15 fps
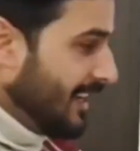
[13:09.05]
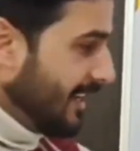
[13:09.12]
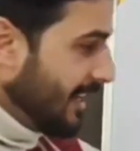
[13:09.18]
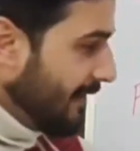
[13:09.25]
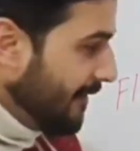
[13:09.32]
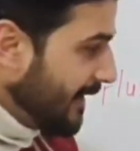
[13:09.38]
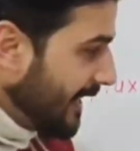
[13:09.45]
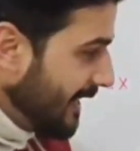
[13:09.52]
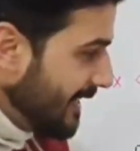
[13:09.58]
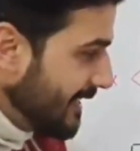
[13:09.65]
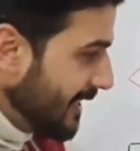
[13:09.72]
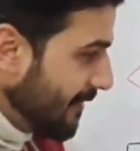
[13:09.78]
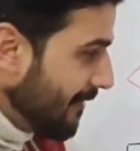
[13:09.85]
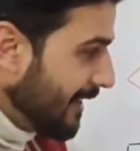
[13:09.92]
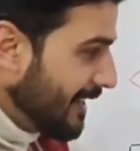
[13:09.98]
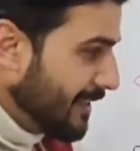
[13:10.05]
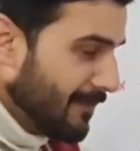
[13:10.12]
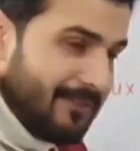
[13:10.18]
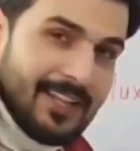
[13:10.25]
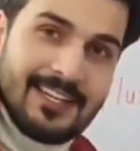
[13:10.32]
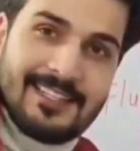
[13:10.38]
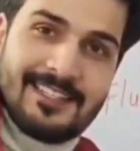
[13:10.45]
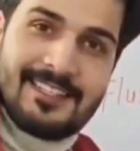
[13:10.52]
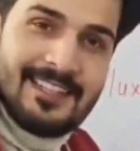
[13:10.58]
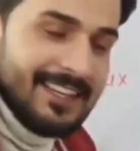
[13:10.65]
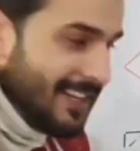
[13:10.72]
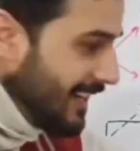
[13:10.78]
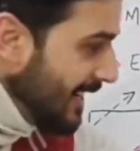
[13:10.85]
Here we can easily find the flux.